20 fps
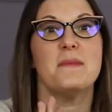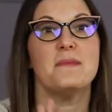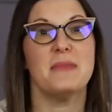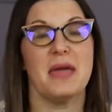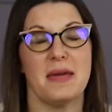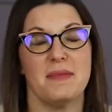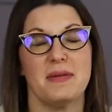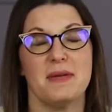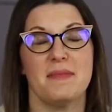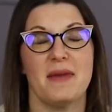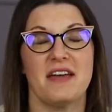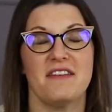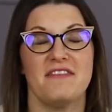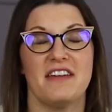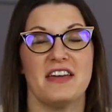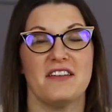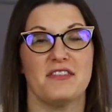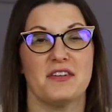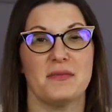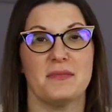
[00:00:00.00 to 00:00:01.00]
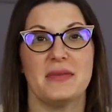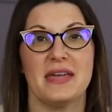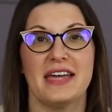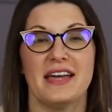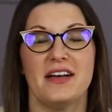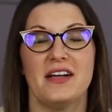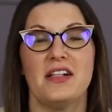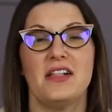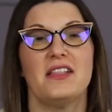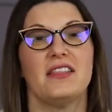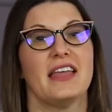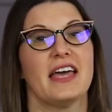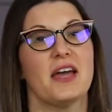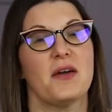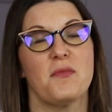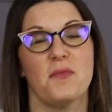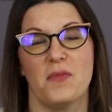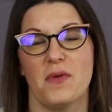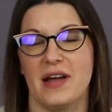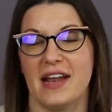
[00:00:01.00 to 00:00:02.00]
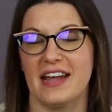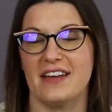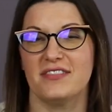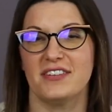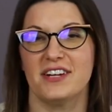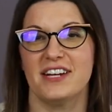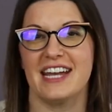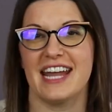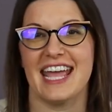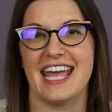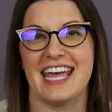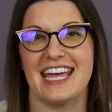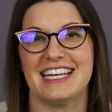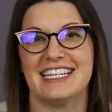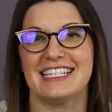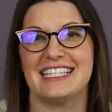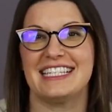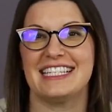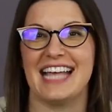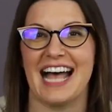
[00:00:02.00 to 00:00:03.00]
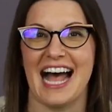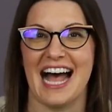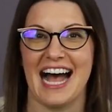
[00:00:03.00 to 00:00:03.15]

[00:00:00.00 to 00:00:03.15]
maybe my favorite meal, like whatever it is,